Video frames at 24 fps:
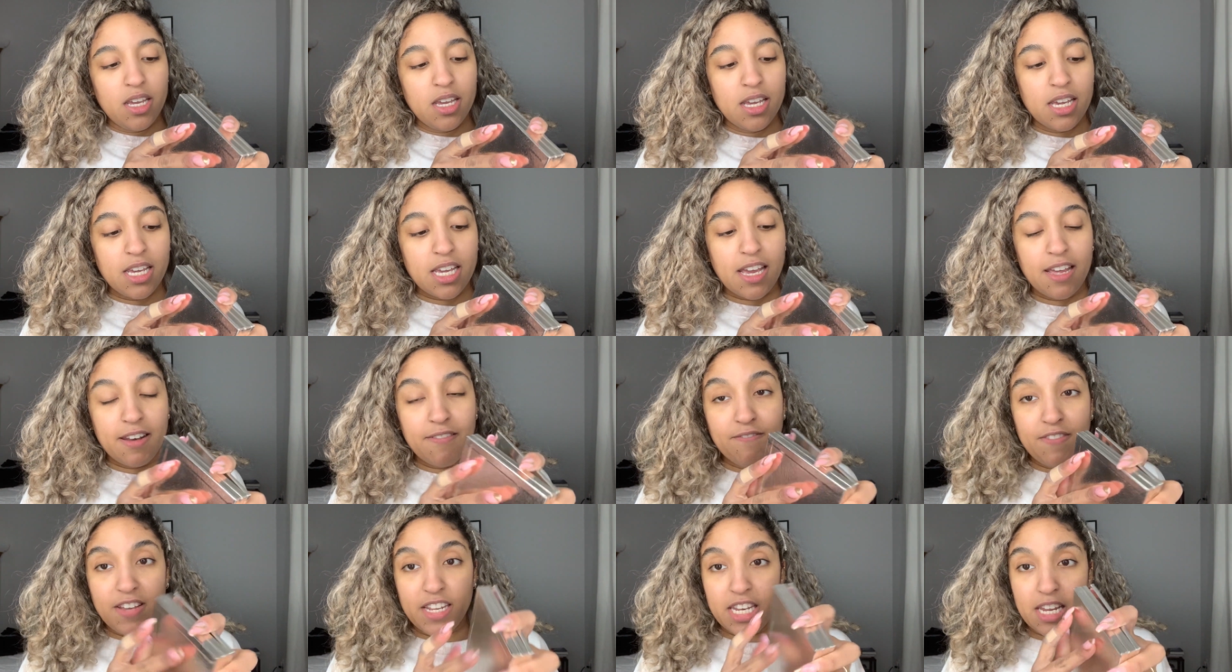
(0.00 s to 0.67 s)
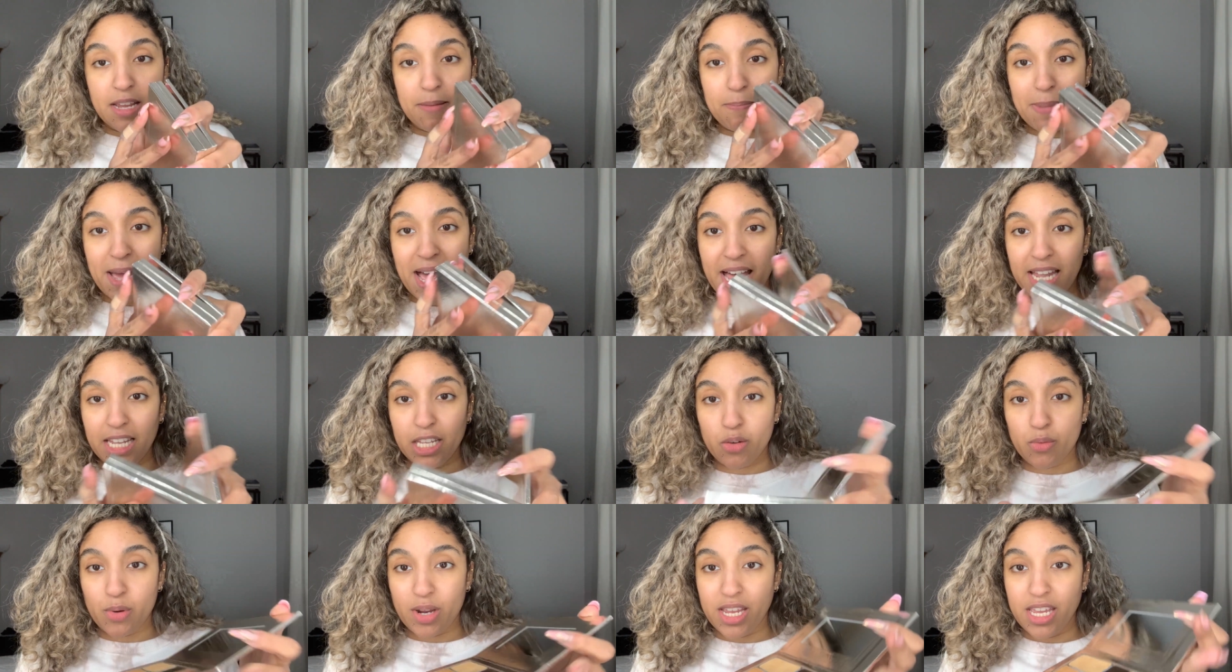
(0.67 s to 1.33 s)
convenient
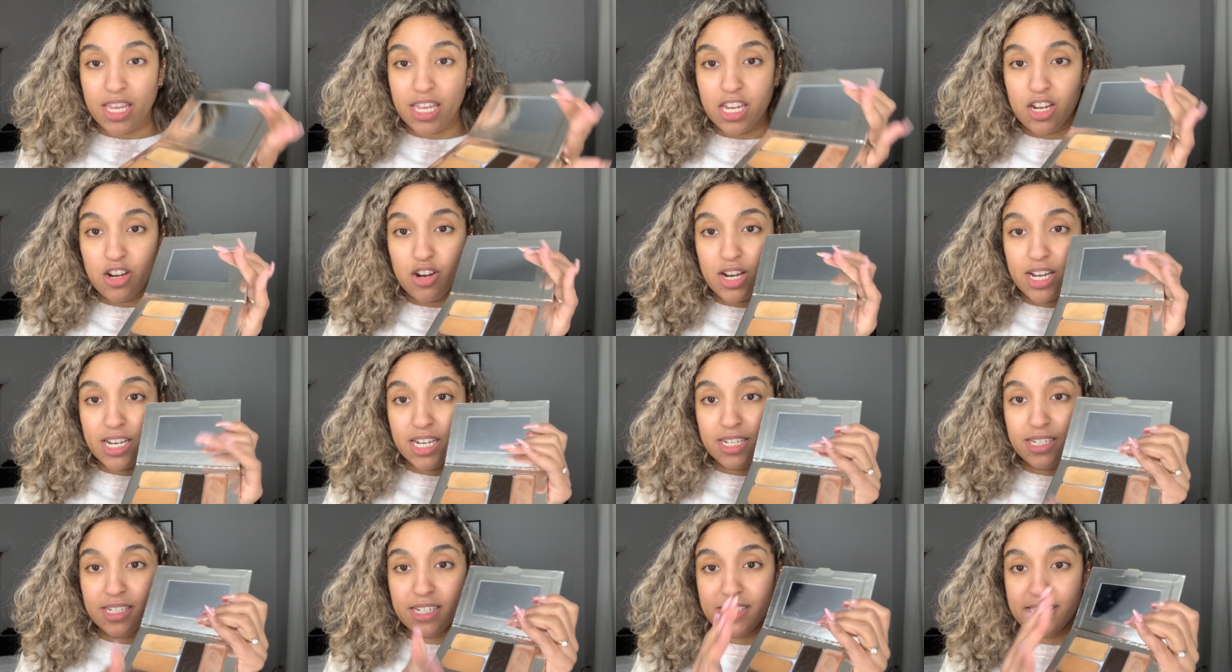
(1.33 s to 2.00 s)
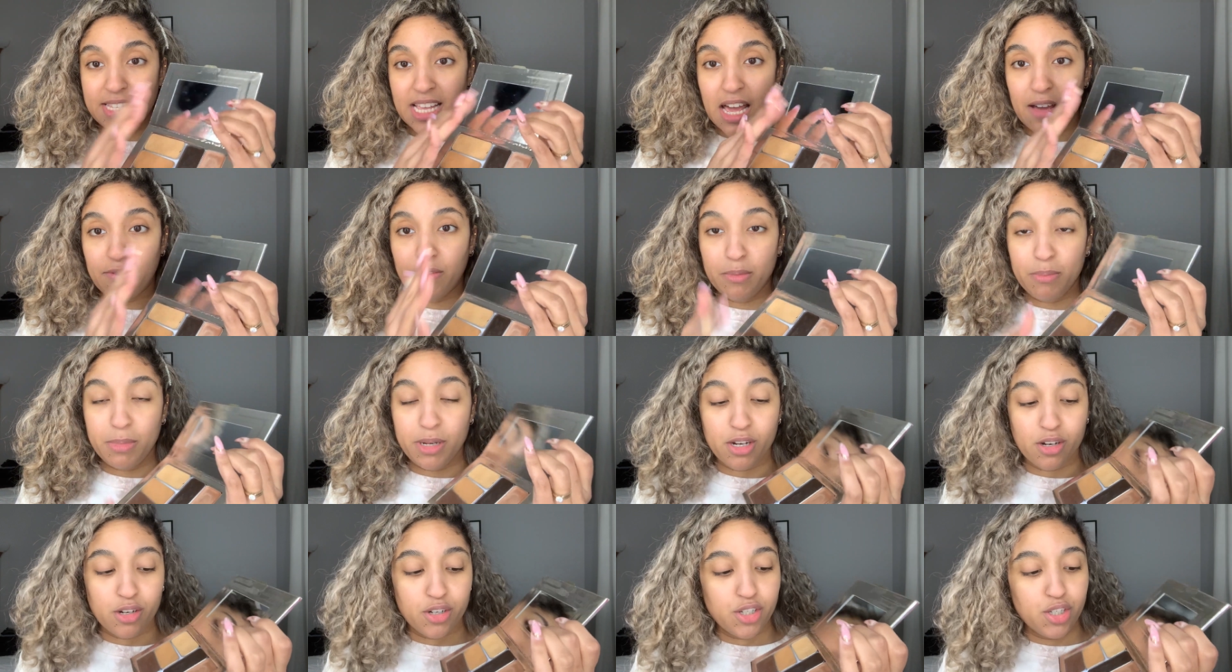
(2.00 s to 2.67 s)
palette right here and it does have a
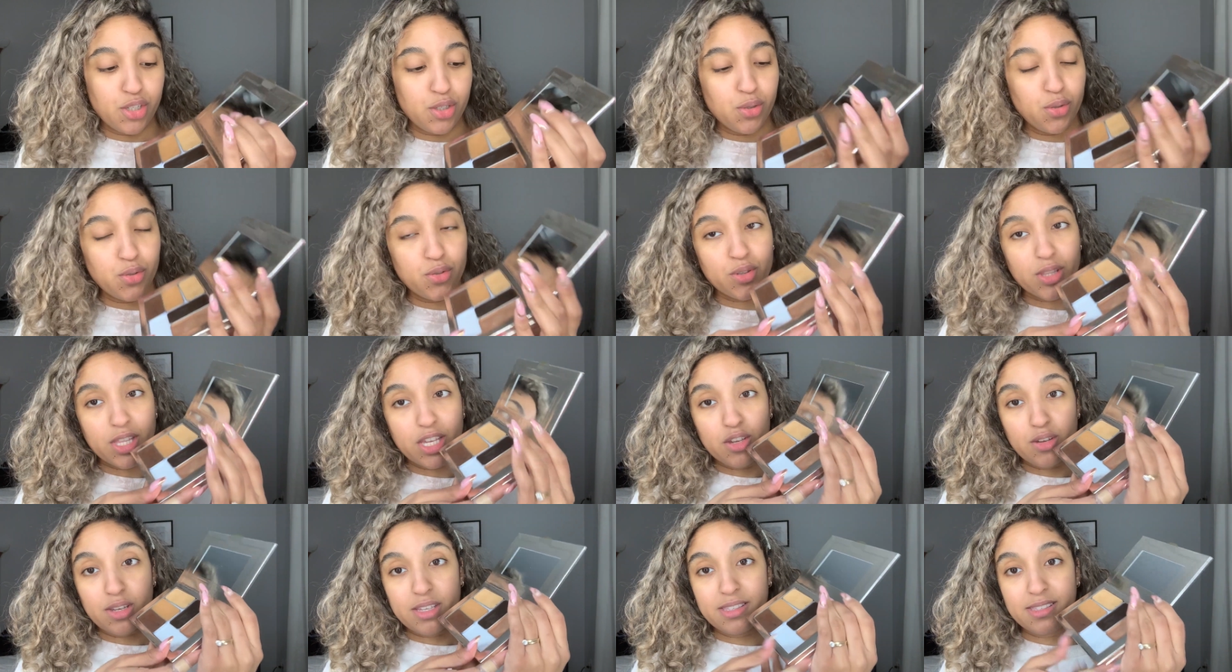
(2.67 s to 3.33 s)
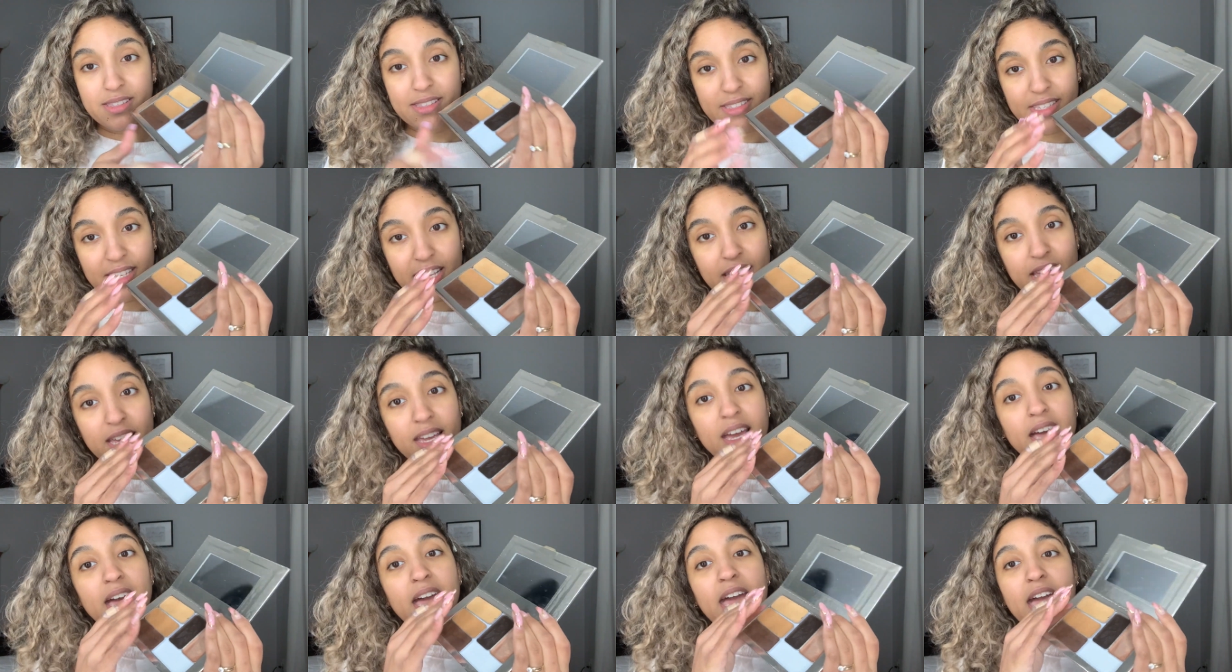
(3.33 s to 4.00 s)
mirror too so that you can see